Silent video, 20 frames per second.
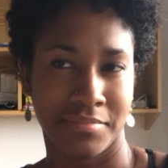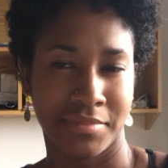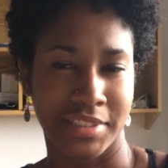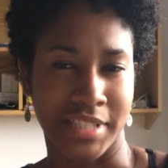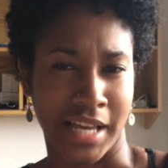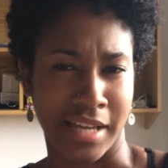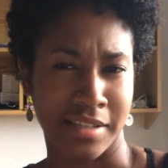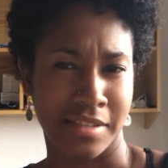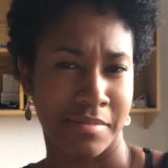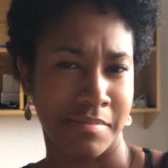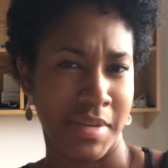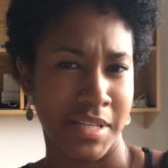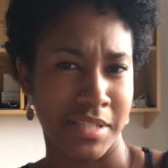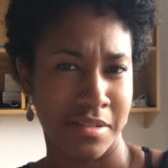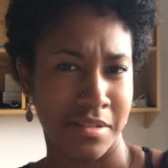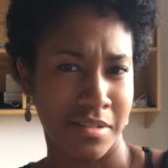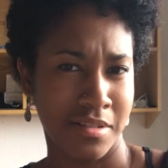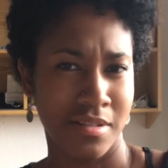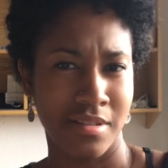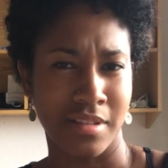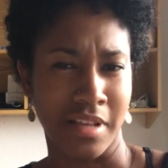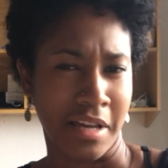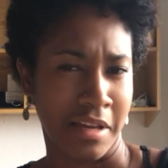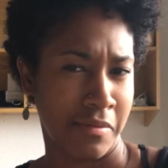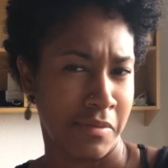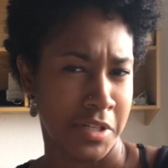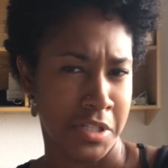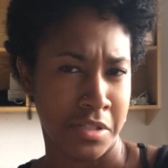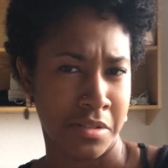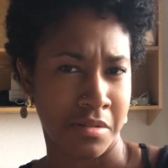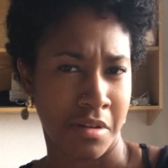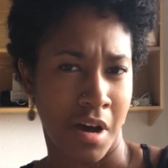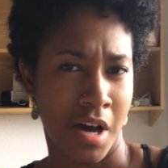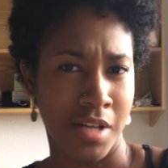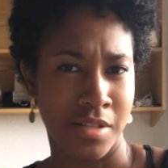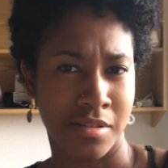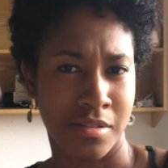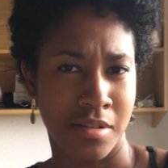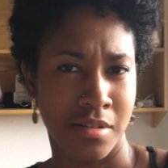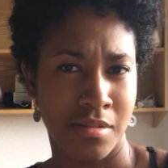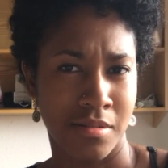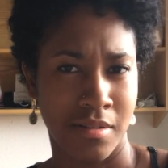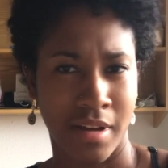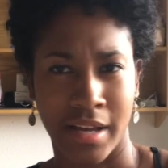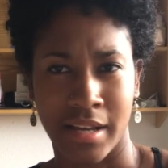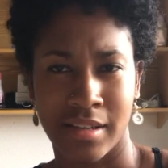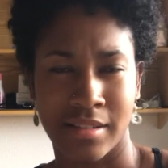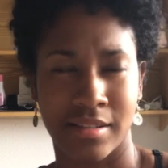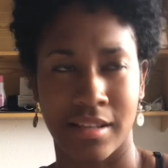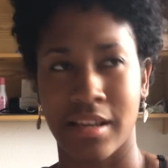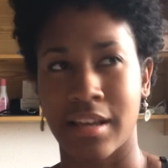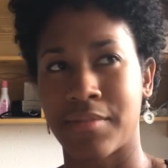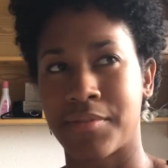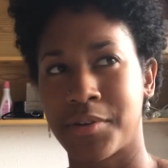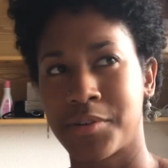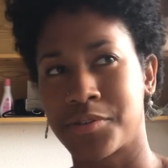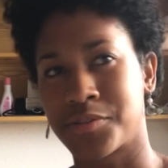text messages, like if it just costs you, I guess like if you